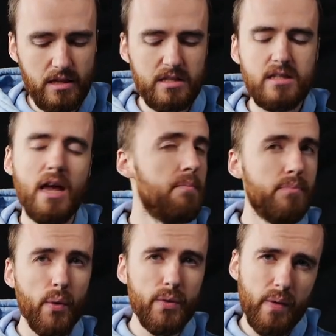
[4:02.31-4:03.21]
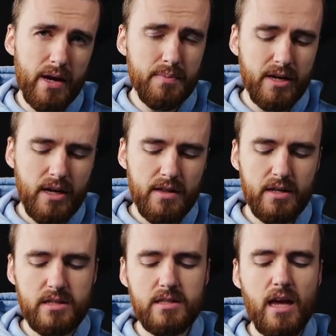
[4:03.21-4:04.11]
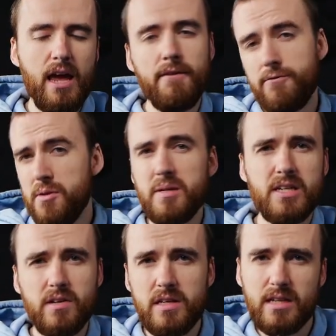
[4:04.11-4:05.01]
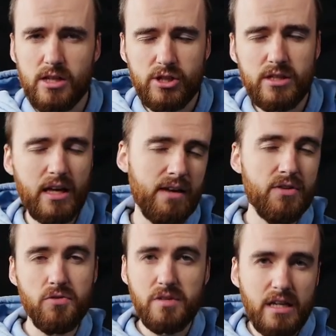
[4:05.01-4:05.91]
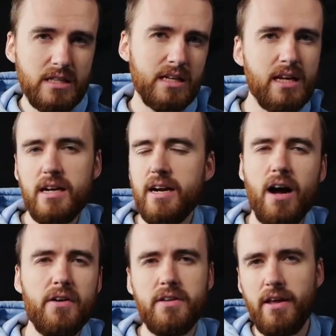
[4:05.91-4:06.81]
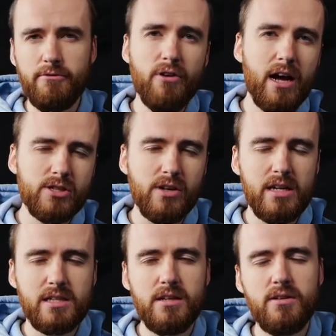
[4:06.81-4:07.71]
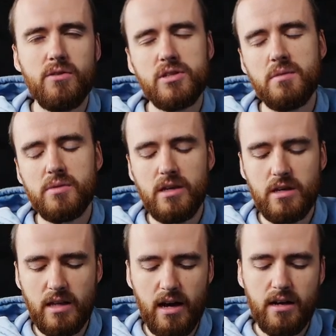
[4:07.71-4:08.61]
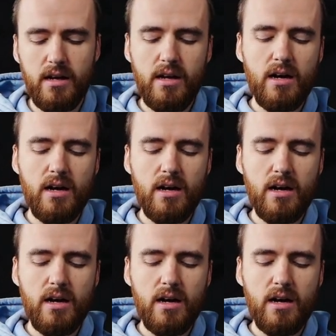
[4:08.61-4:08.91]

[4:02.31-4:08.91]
This is a board wipe. This is a free materialization, like if you need to get it out and like Fracturize it or something like that.